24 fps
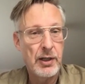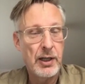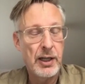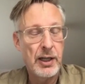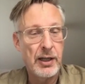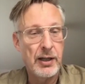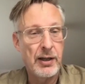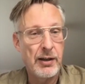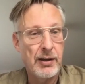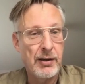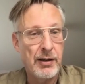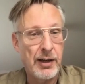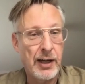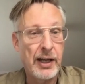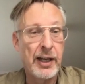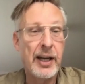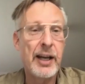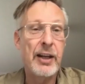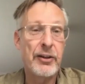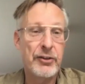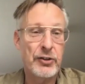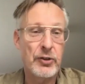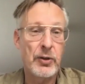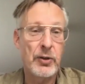uh,
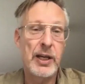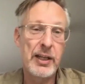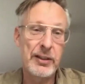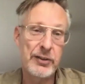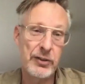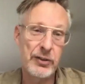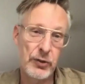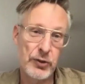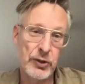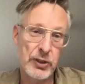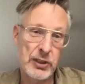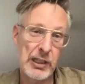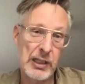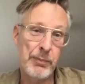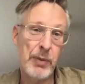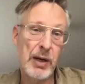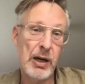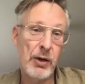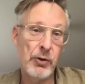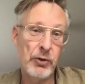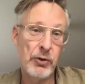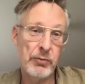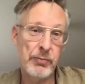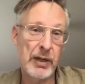and so I had to step
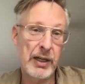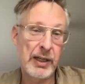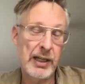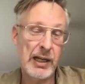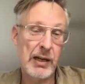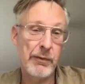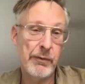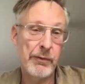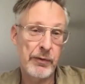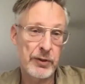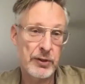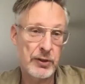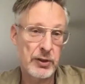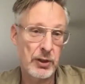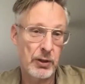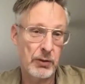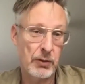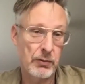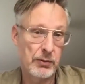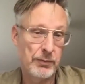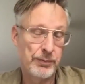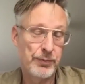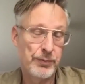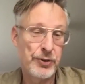out of my comfort
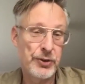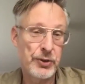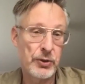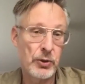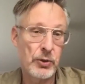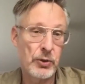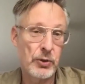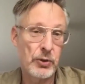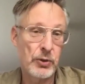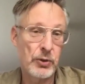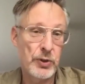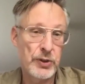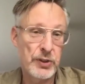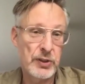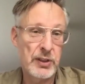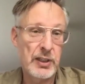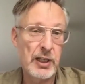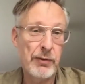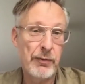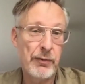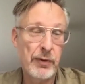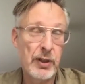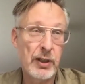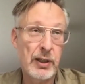zone. So it was
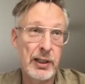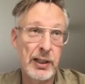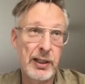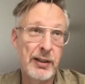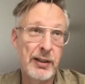definitely